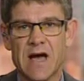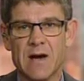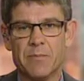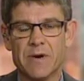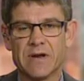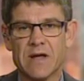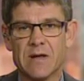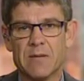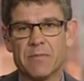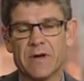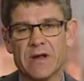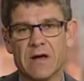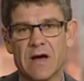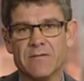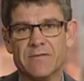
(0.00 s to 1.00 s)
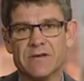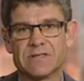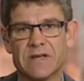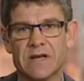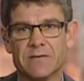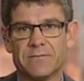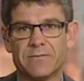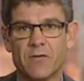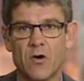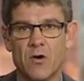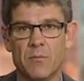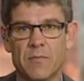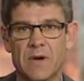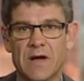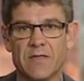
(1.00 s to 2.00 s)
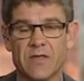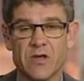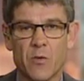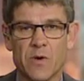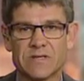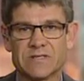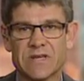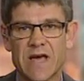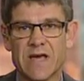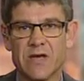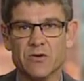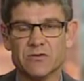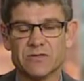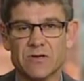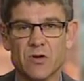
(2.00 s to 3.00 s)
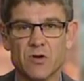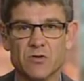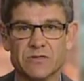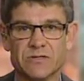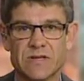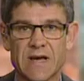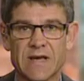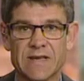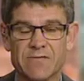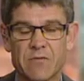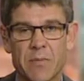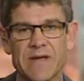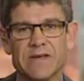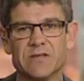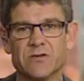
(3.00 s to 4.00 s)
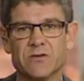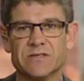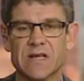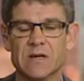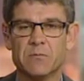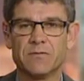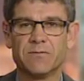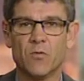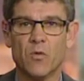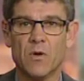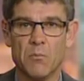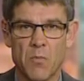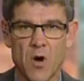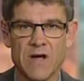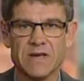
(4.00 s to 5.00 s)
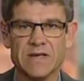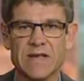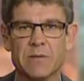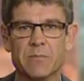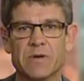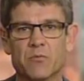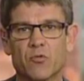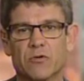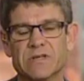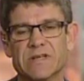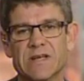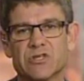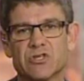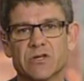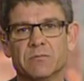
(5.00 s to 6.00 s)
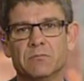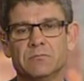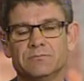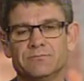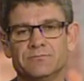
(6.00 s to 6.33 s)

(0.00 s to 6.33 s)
But a visitor from the USA who's never been to New Zealand before might need a bit more attention.